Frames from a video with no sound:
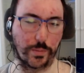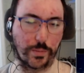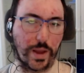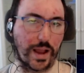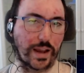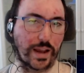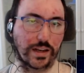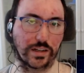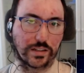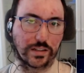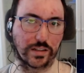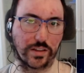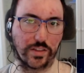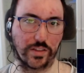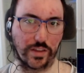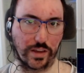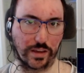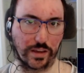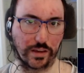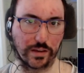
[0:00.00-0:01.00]
pilot
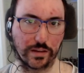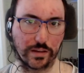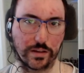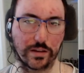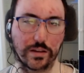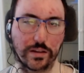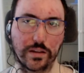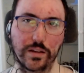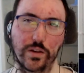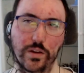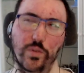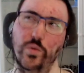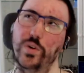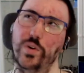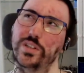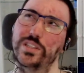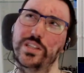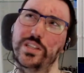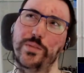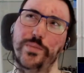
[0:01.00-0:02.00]
thing.
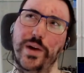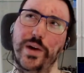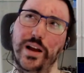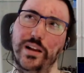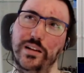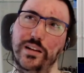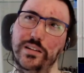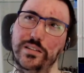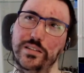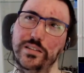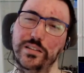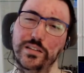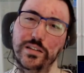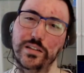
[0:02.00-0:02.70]
Was the pilot?